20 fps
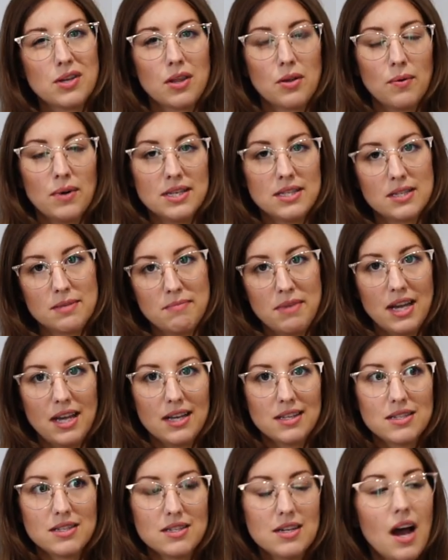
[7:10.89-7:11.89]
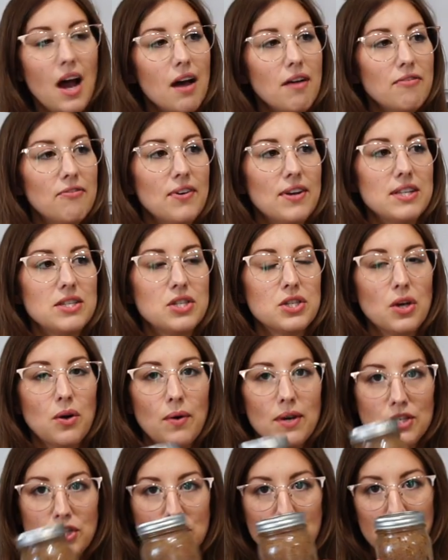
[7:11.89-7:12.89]
otherwise the meat gets tough, and so
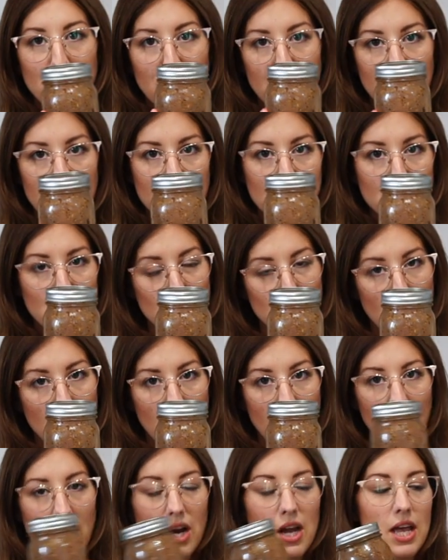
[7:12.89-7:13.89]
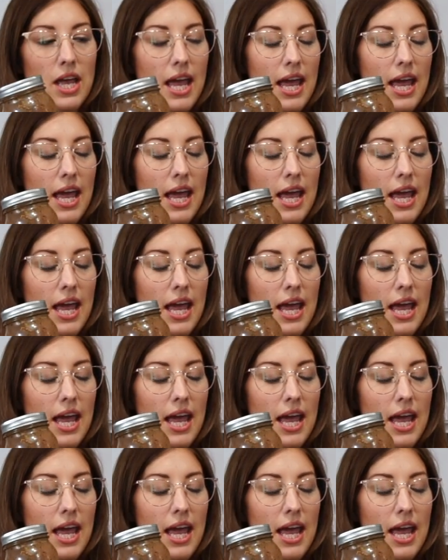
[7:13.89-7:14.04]
I just put it in a jar